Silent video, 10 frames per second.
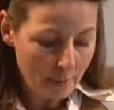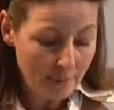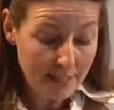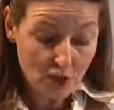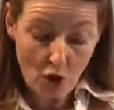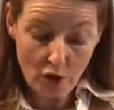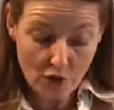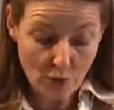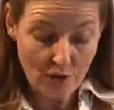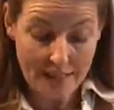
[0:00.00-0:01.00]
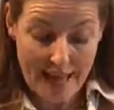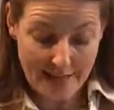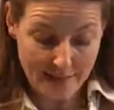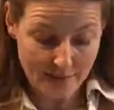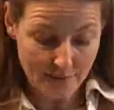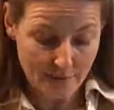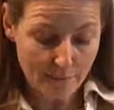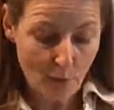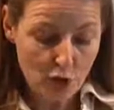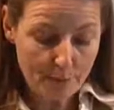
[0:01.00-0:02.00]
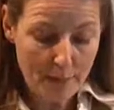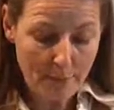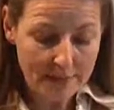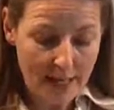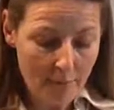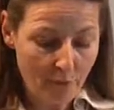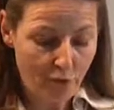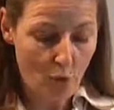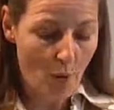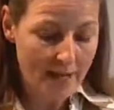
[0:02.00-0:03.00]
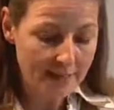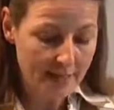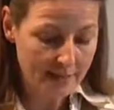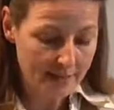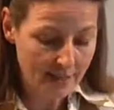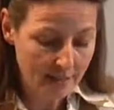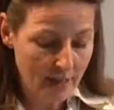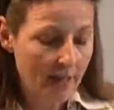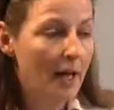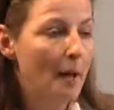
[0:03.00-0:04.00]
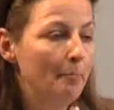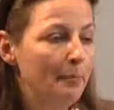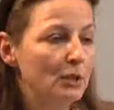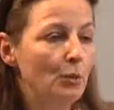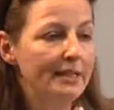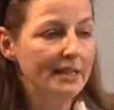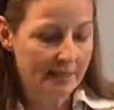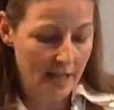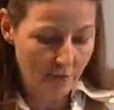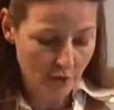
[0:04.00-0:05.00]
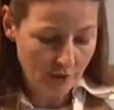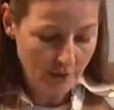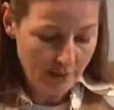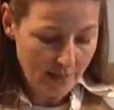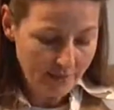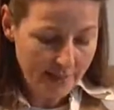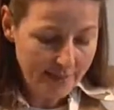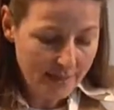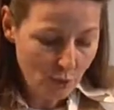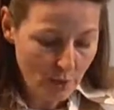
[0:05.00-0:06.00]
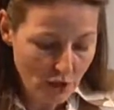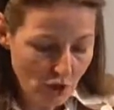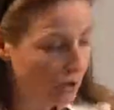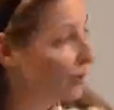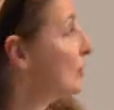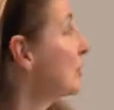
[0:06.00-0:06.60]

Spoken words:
but it's also the land. Most people come for wine tasting, but will discover that this region,